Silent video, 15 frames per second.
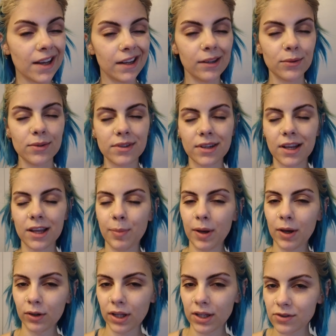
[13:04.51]
Had a little sneaky
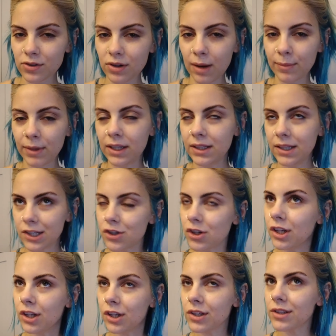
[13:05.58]
peek on Instagram. It
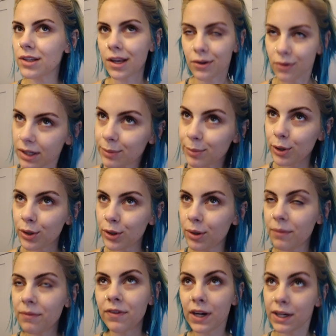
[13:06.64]
literally looks incredible.
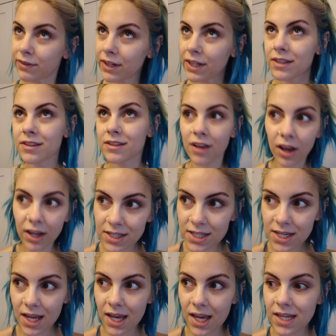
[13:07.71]
I'm very, very
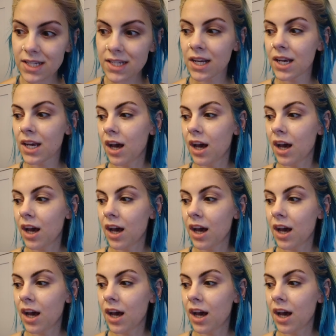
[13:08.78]
excited.